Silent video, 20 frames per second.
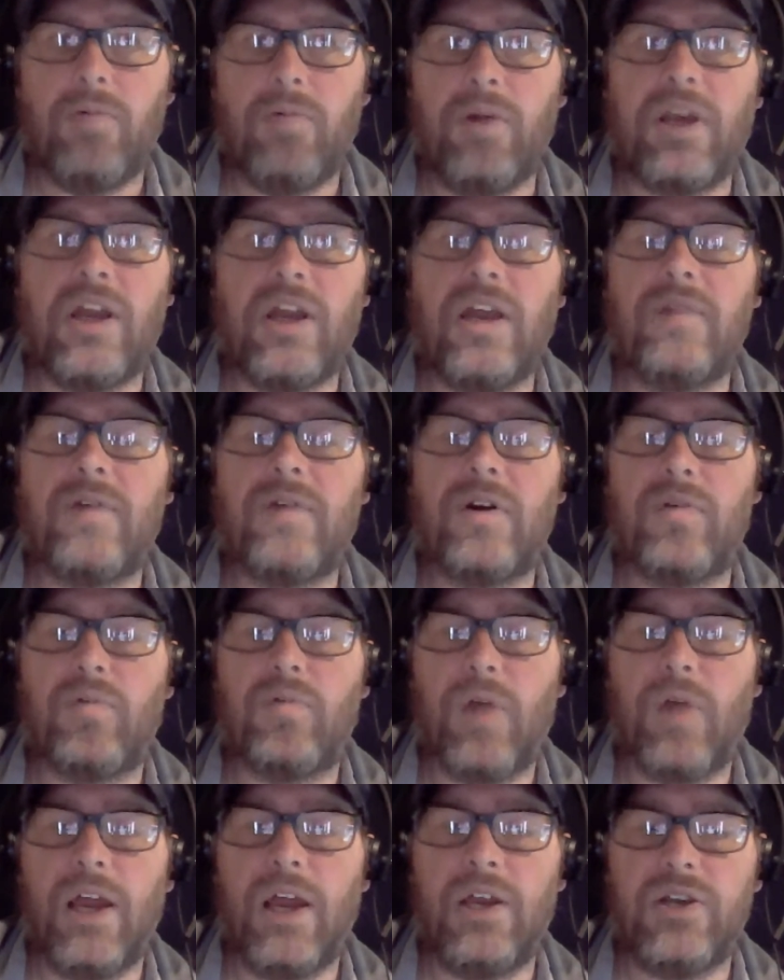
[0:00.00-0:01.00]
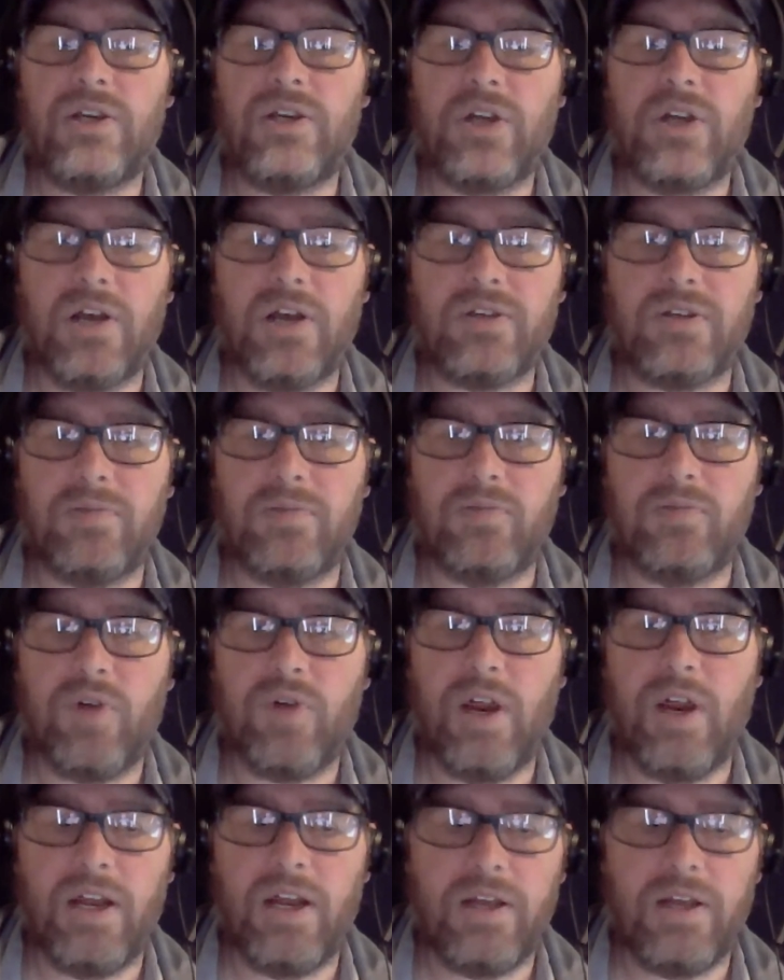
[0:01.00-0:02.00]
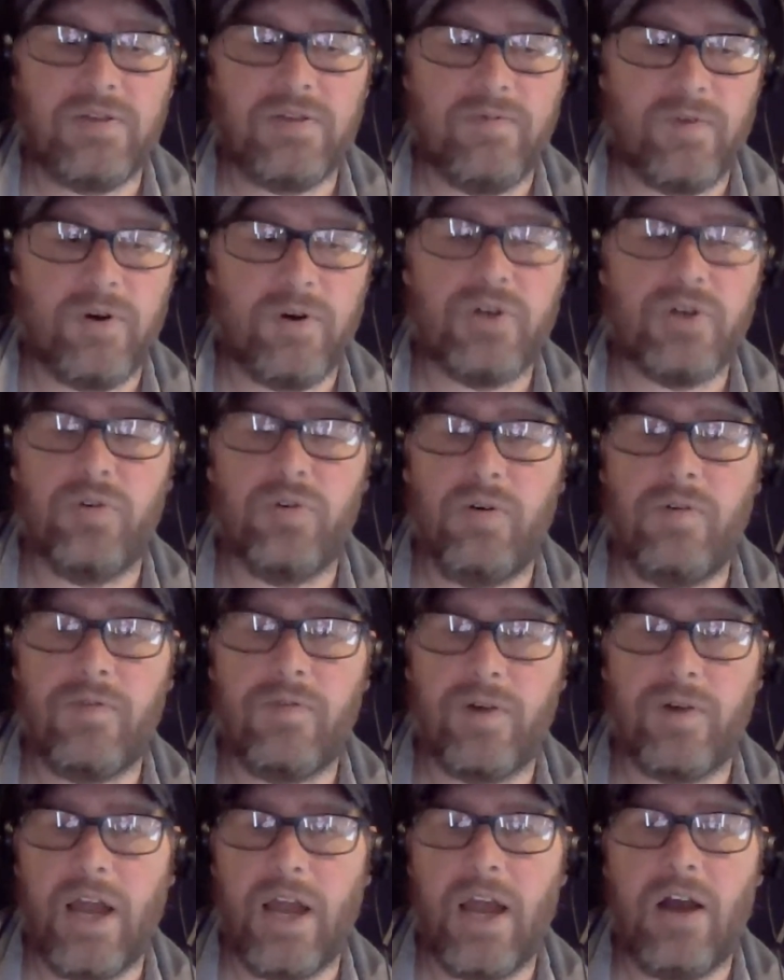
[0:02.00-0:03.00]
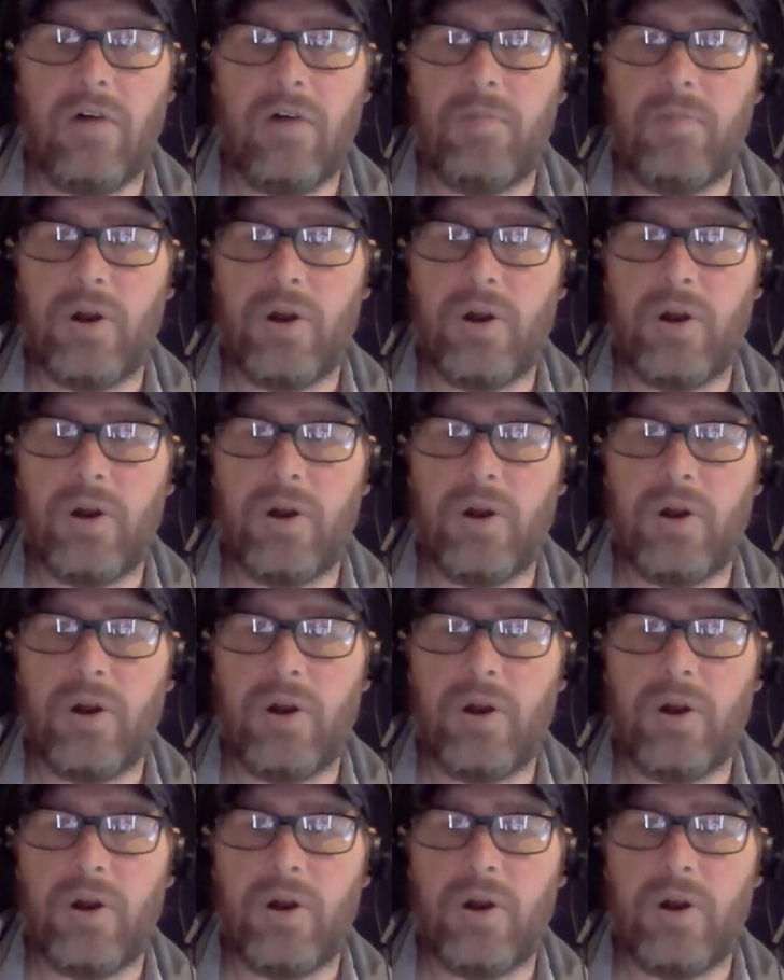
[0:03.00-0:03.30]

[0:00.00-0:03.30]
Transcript: We can even arrange custom trainings, virtual for now,